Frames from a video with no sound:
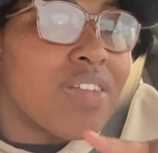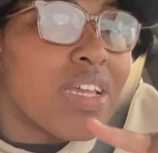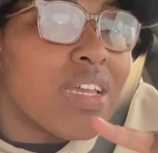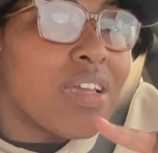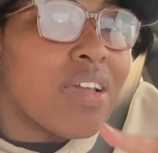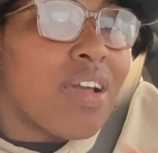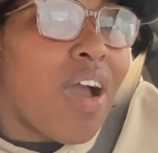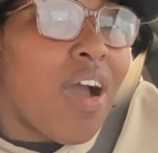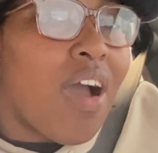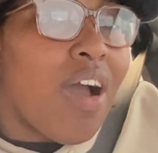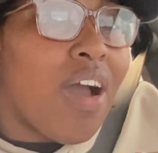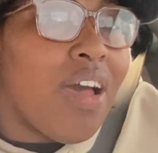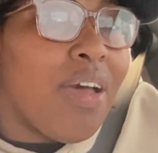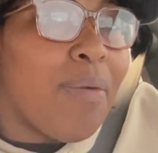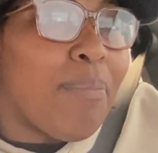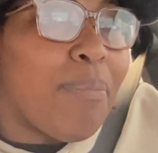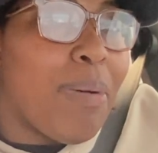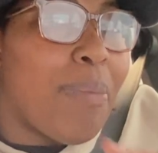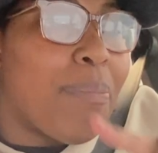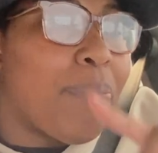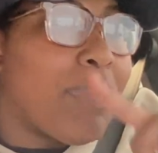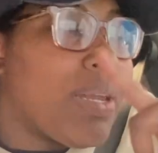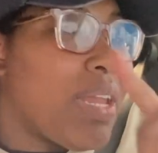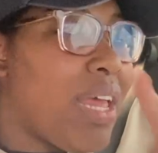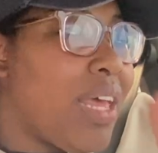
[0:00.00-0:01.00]
get caught,
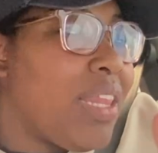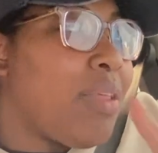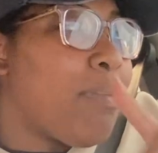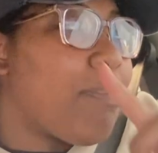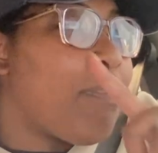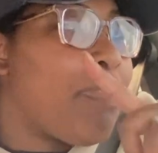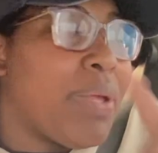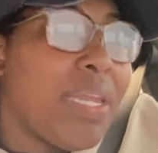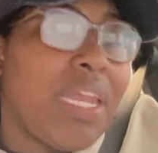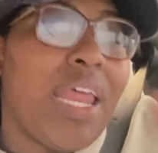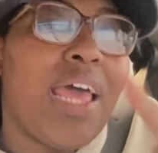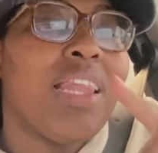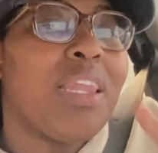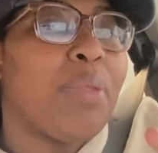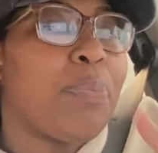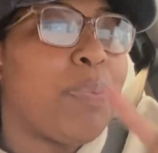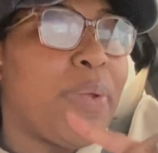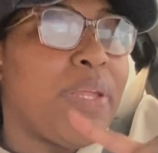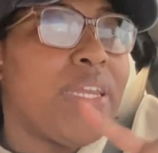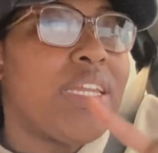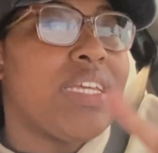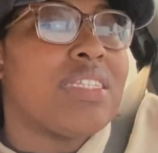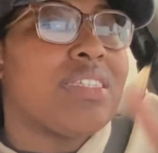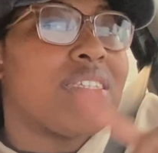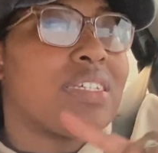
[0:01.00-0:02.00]
but
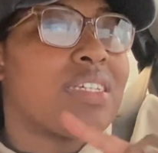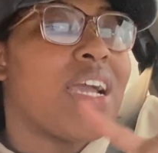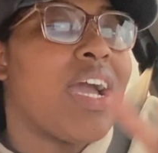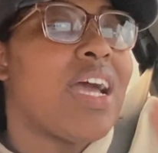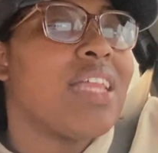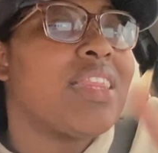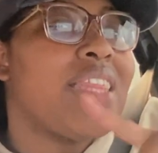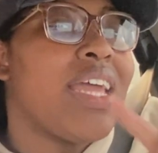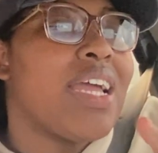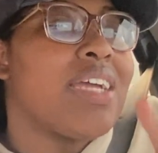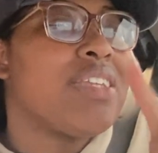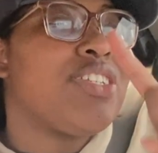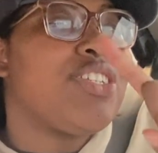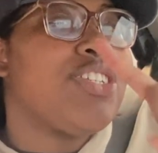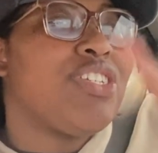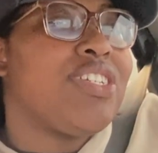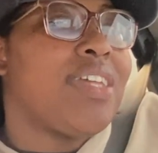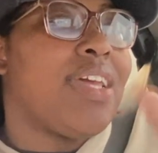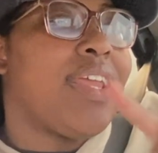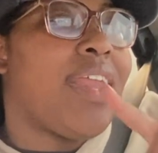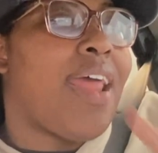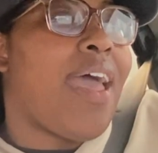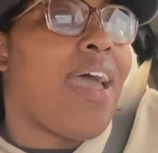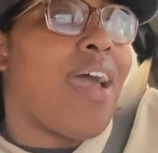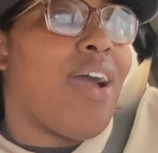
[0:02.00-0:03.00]
Penelope needs to cut that
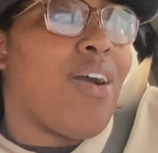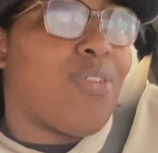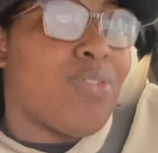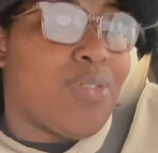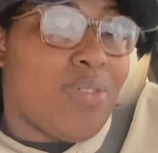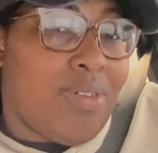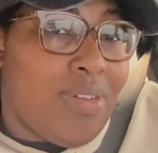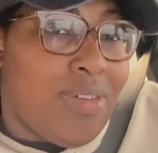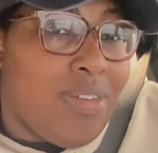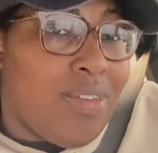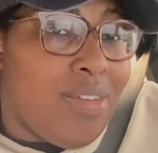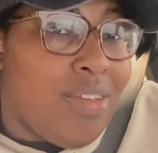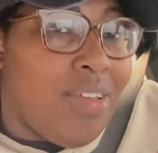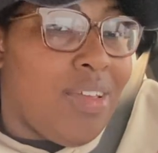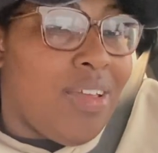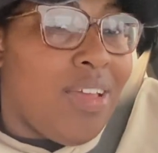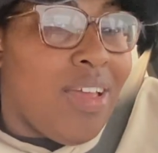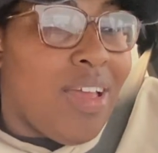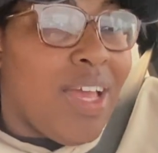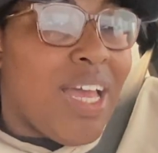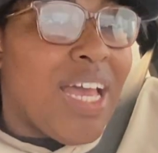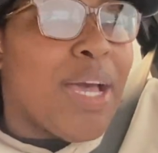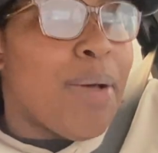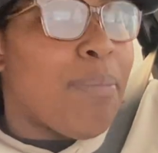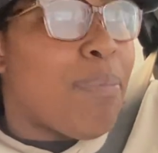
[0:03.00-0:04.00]
shit out
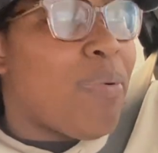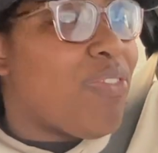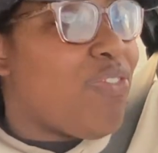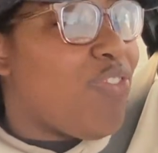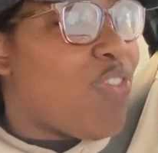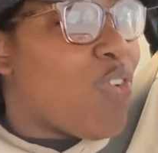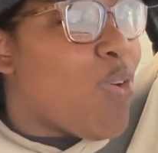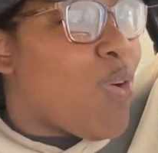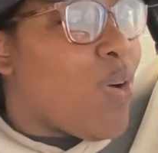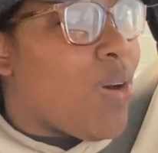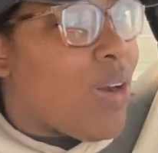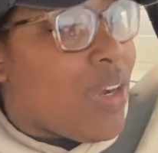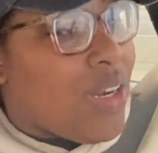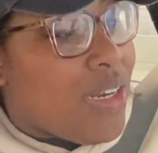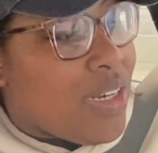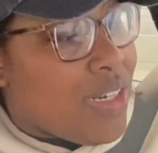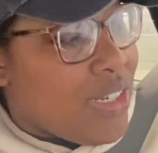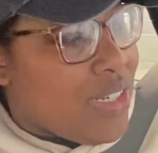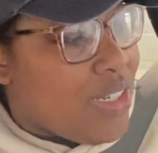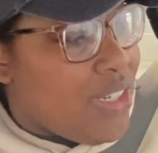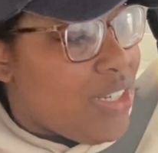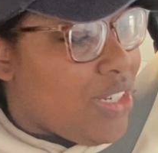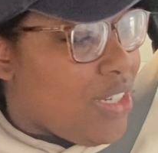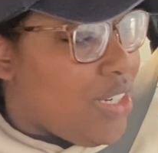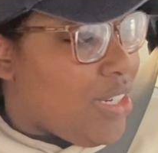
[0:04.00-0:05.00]

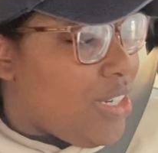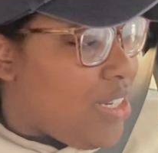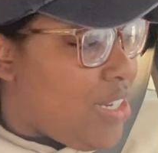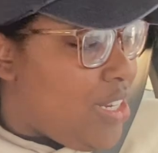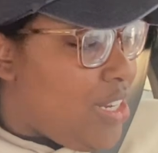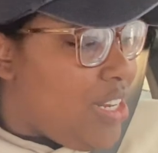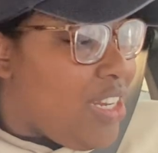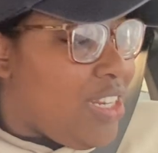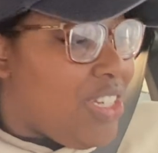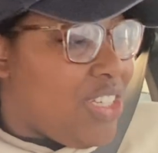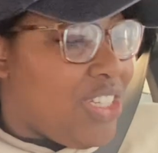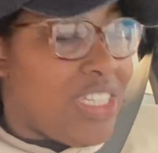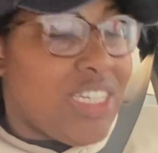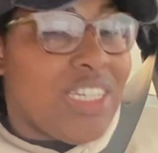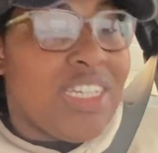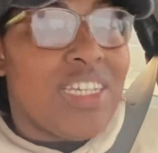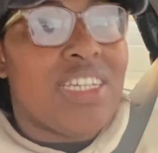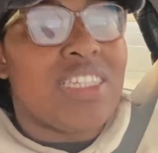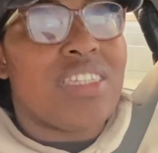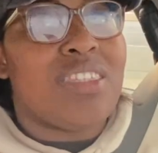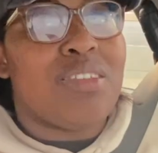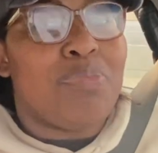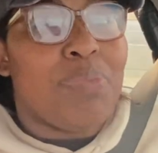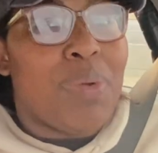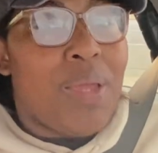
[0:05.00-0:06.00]
before she
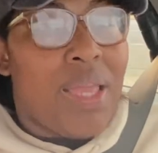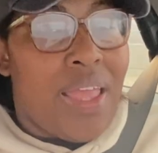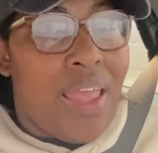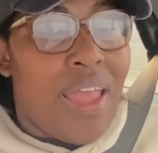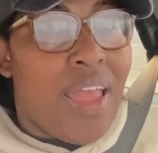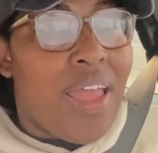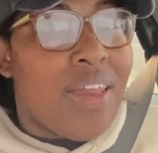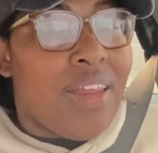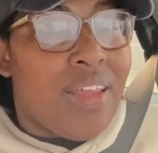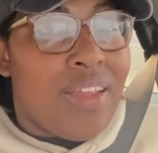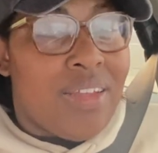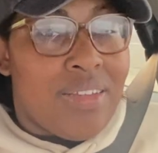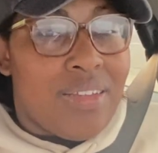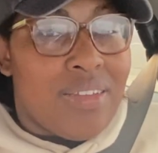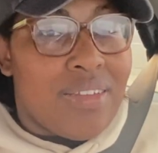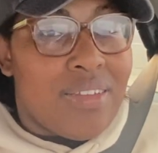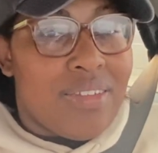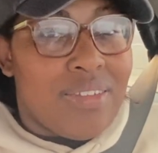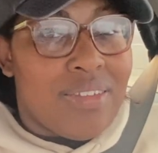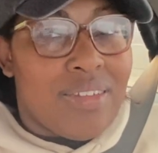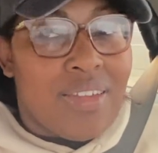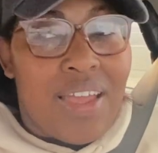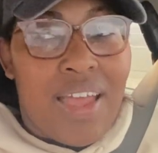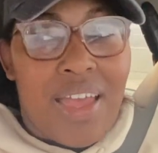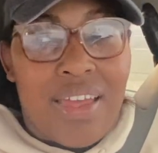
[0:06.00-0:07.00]
gets beheaded.
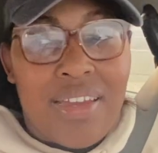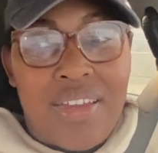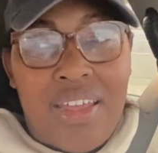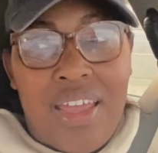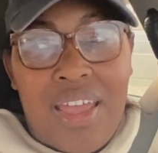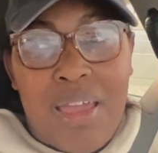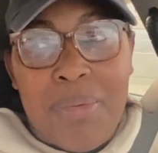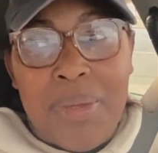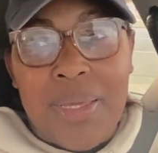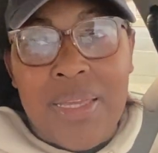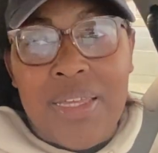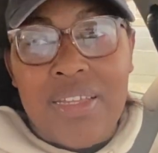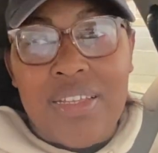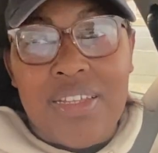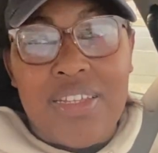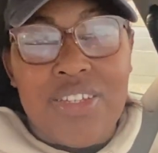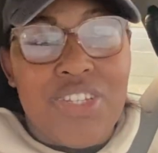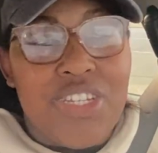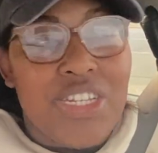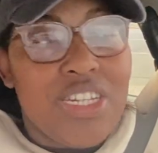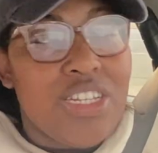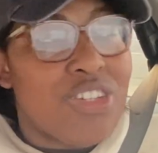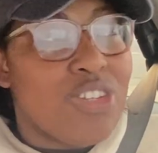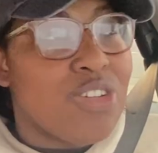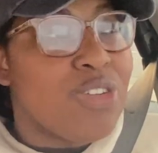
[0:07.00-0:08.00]
God damn it.
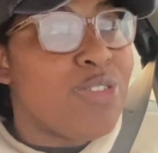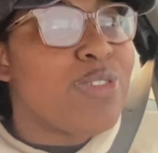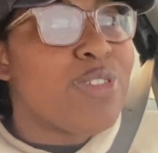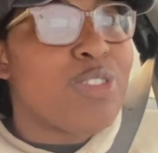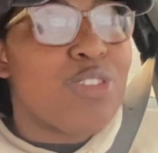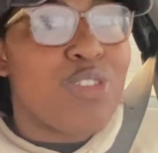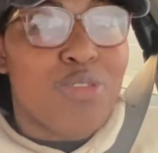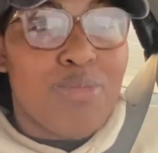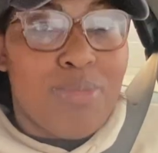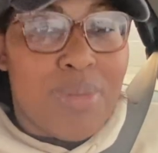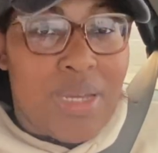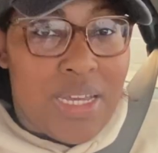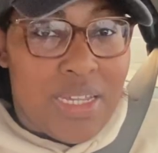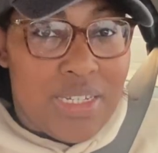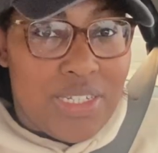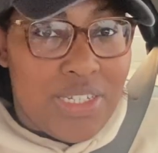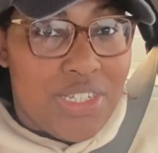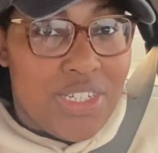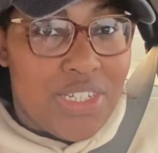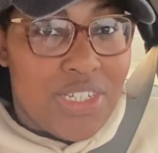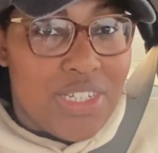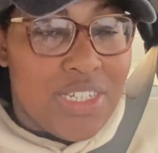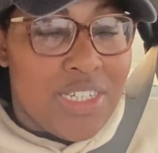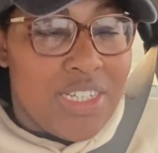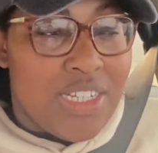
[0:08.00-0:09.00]
She doing too
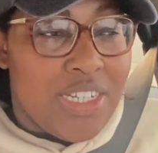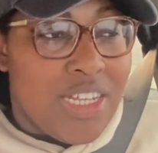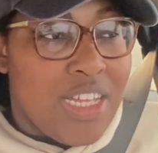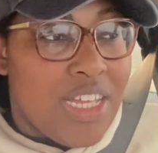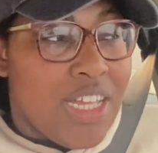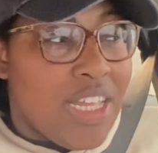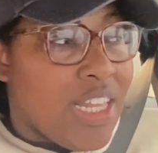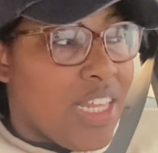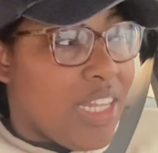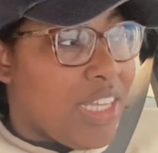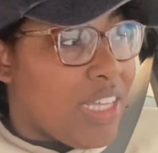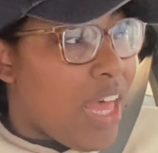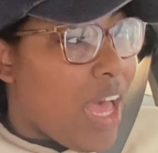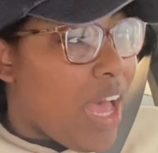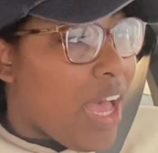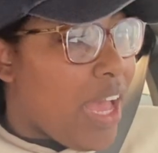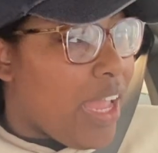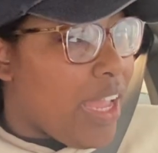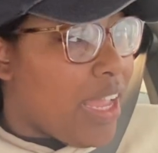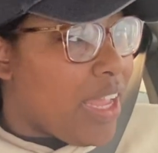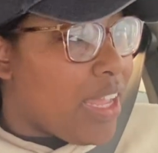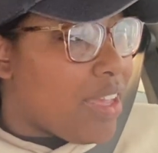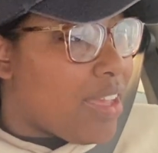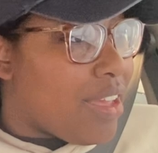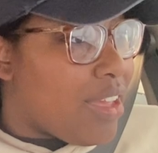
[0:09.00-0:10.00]
much.
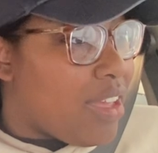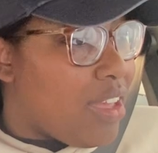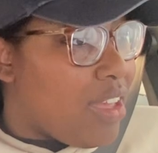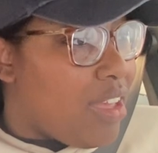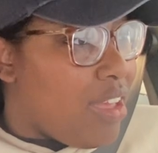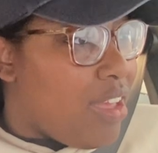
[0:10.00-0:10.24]
Like,